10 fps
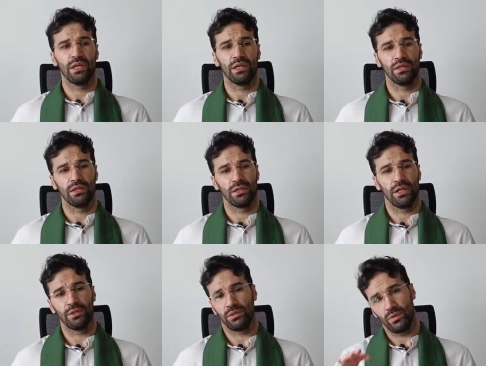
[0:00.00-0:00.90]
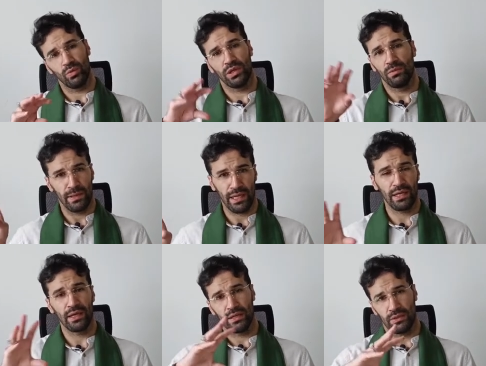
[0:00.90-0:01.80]
Uh, I don't know, one in
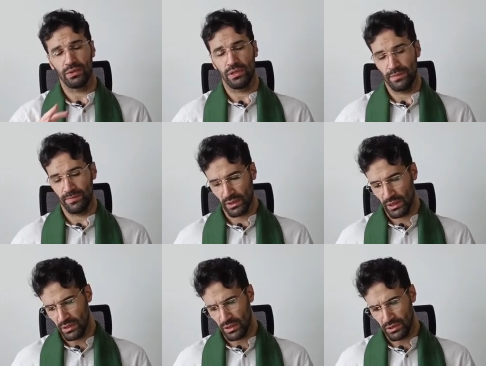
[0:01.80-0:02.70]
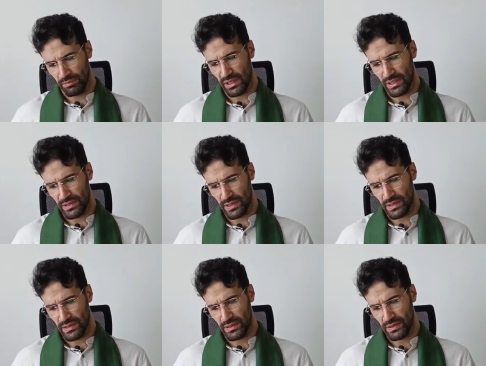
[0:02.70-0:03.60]
Mecca or in, in other
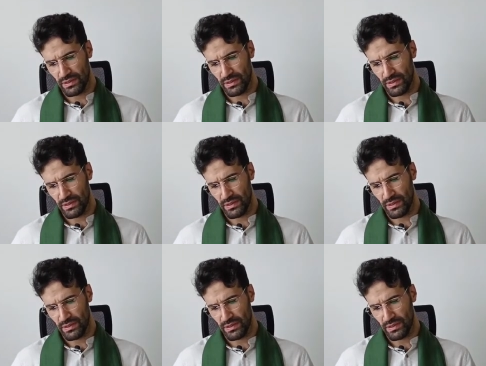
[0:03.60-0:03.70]
places.